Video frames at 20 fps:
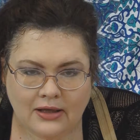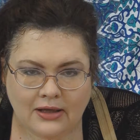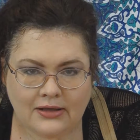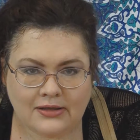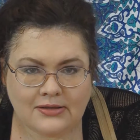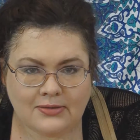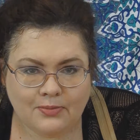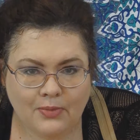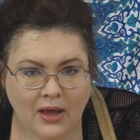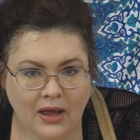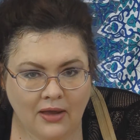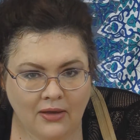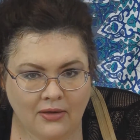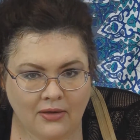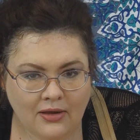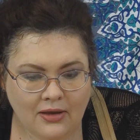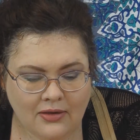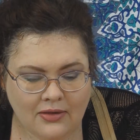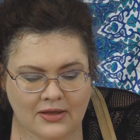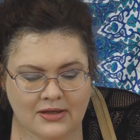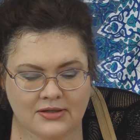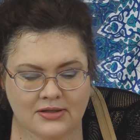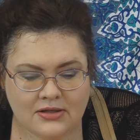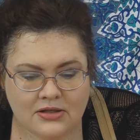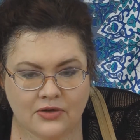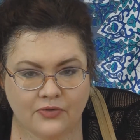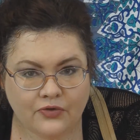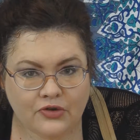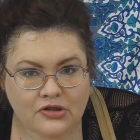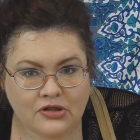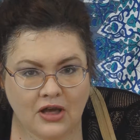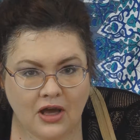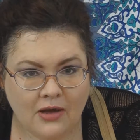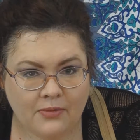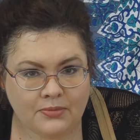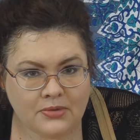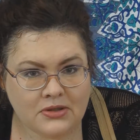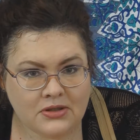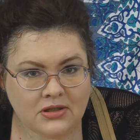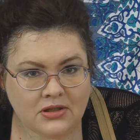Now this is the first
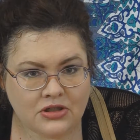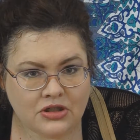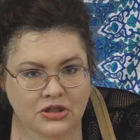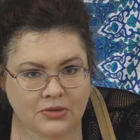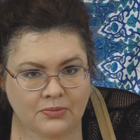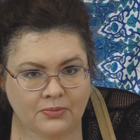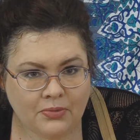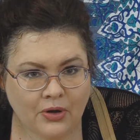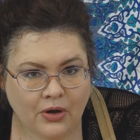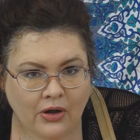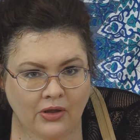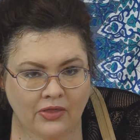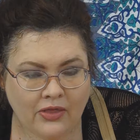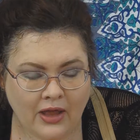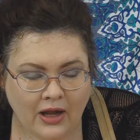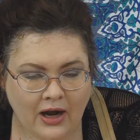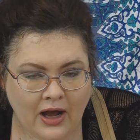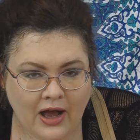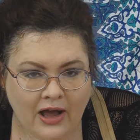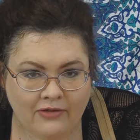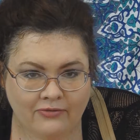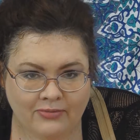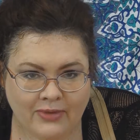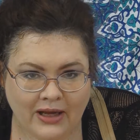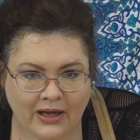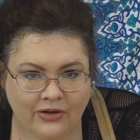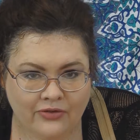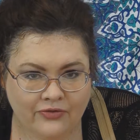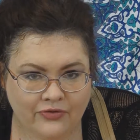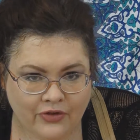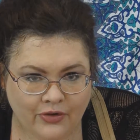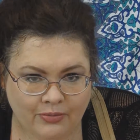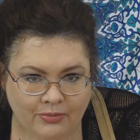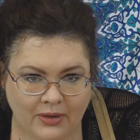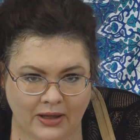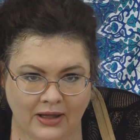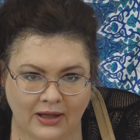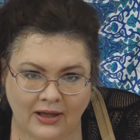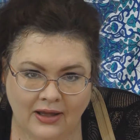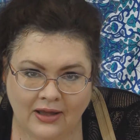composition book that I've made for
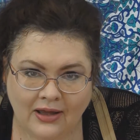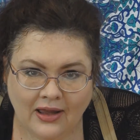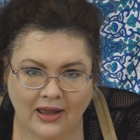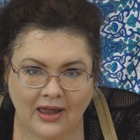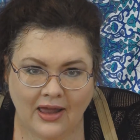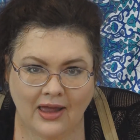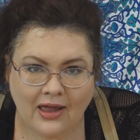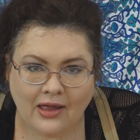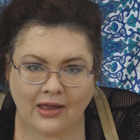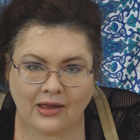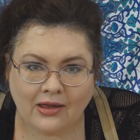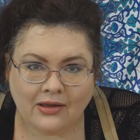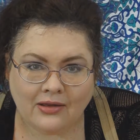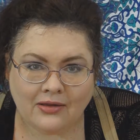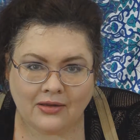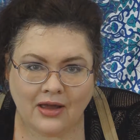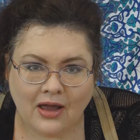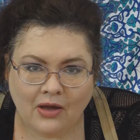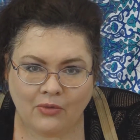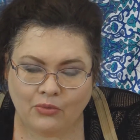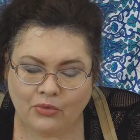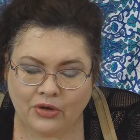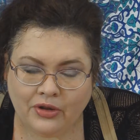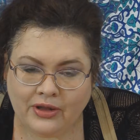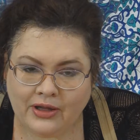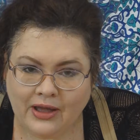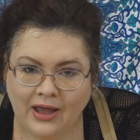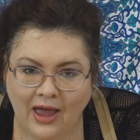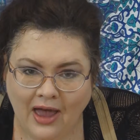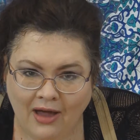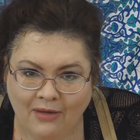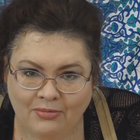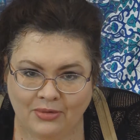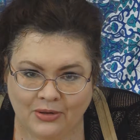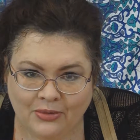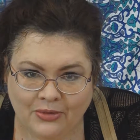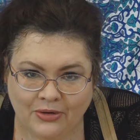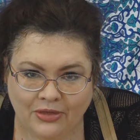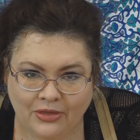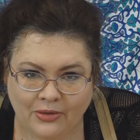me, and I'm really
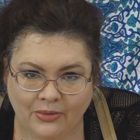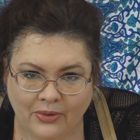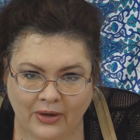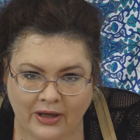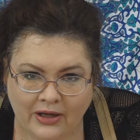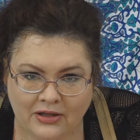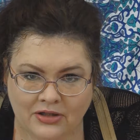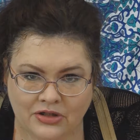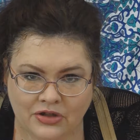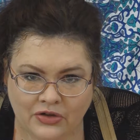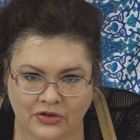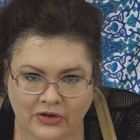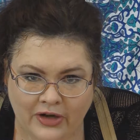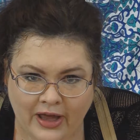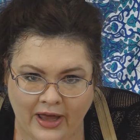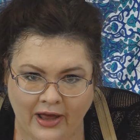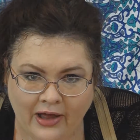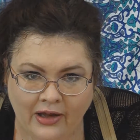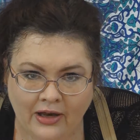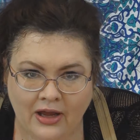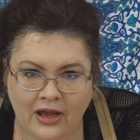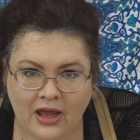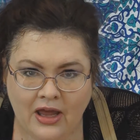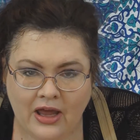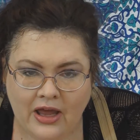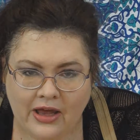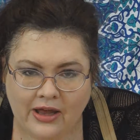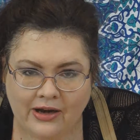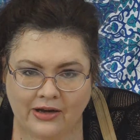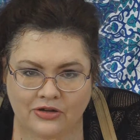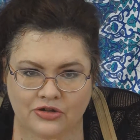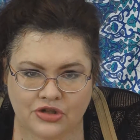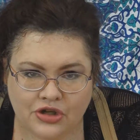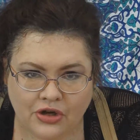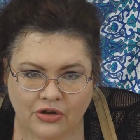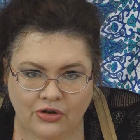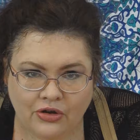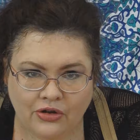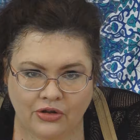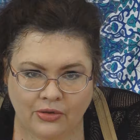happy with the way it turned out, and I'll
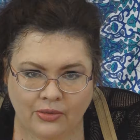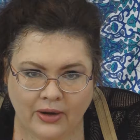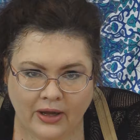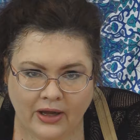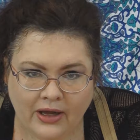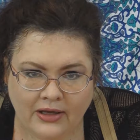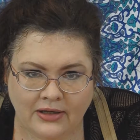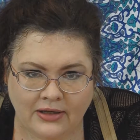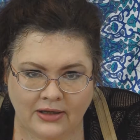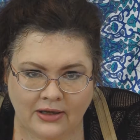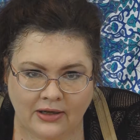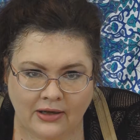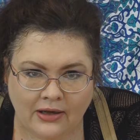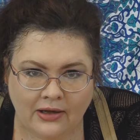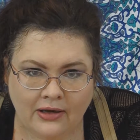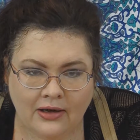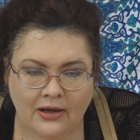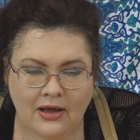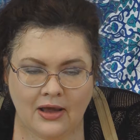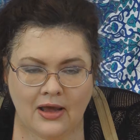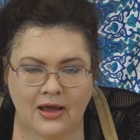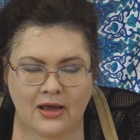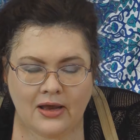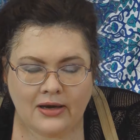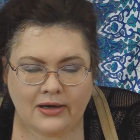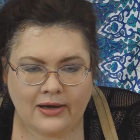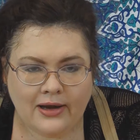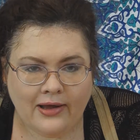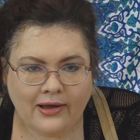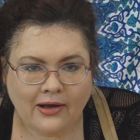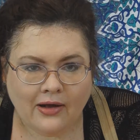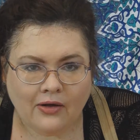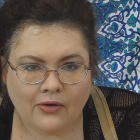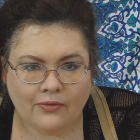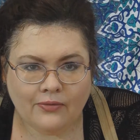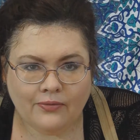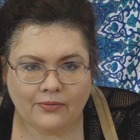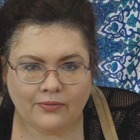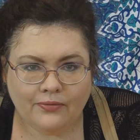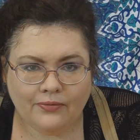show you the way I did it.
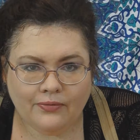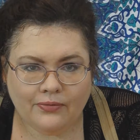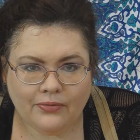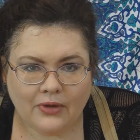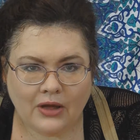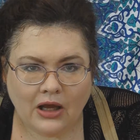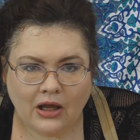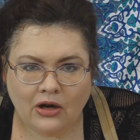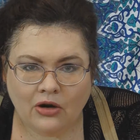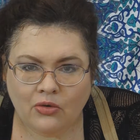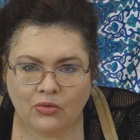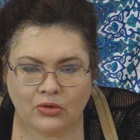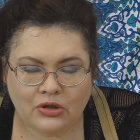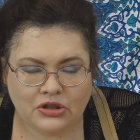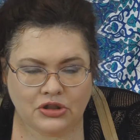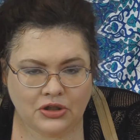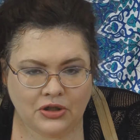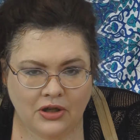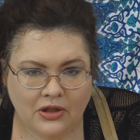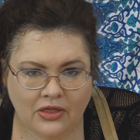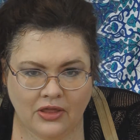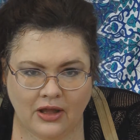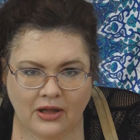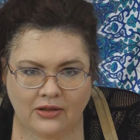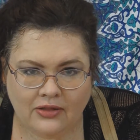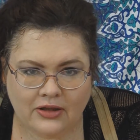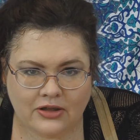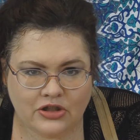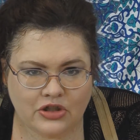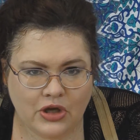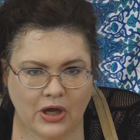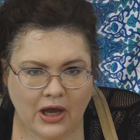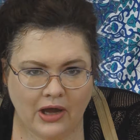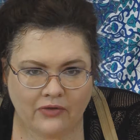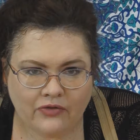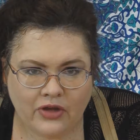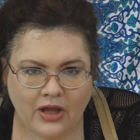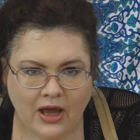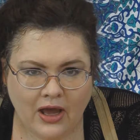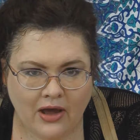Now, I don't want you to think that you
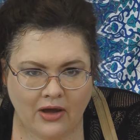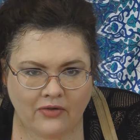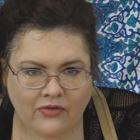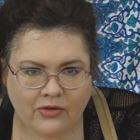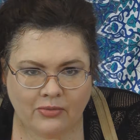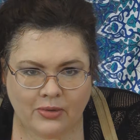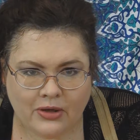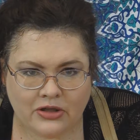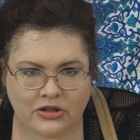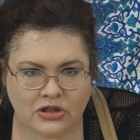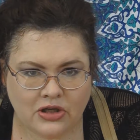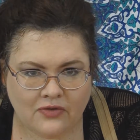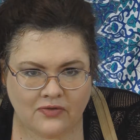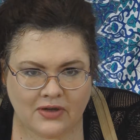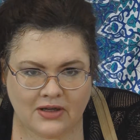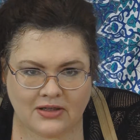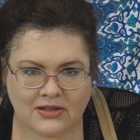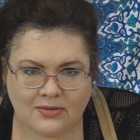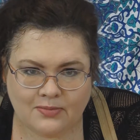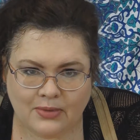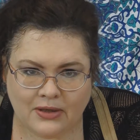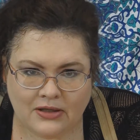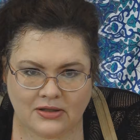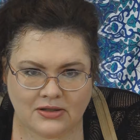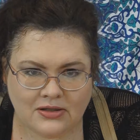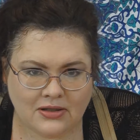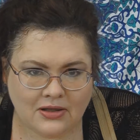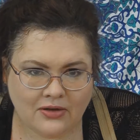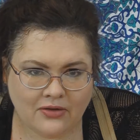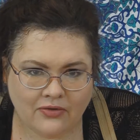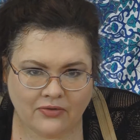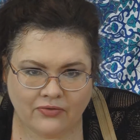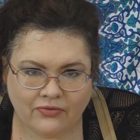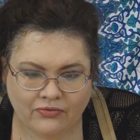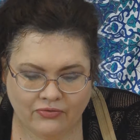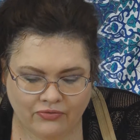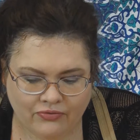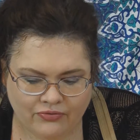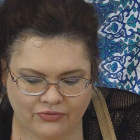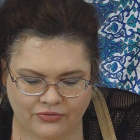have to have a bunch of
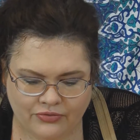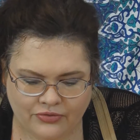expensive,